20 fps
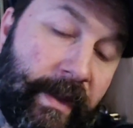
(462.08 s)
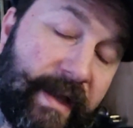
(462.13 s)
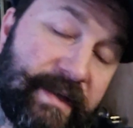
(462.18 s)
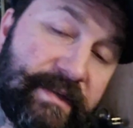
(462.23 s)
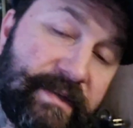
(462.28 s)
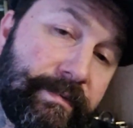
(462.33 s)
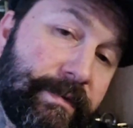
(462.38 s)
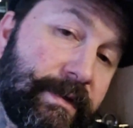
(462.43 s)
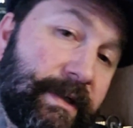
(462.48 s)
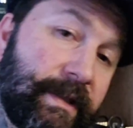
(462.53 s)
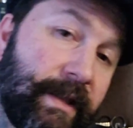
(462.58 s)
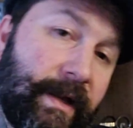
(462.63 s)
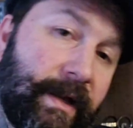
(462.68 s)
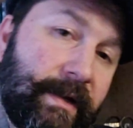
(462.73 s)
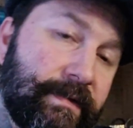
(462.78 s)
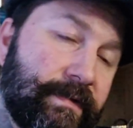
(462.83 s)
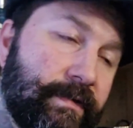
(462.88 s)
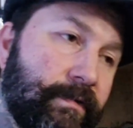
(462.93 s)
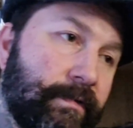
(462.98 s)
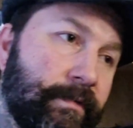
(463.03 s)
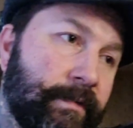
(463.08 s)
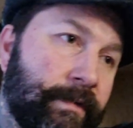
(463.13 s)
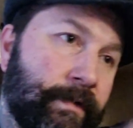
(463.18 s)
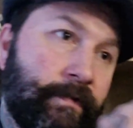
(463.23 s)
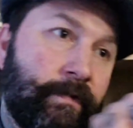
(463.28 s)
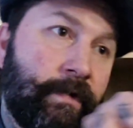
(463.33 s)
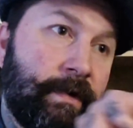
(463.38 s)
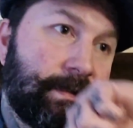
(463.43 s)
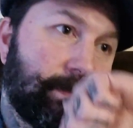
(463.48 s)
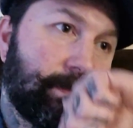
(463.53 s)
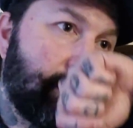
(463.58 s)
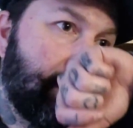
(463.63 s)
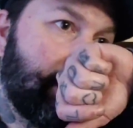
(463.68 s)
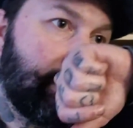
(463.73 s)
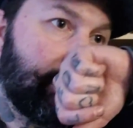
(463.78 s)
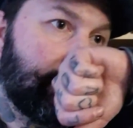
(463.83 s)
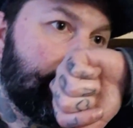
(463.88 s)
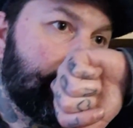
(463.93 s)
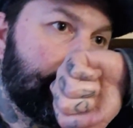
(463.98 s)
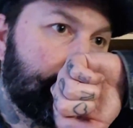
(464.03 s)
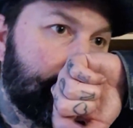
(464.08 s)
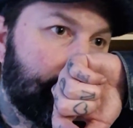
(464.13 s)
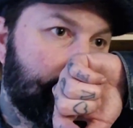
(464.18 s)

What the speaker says: has a bit of class to it when it dries down.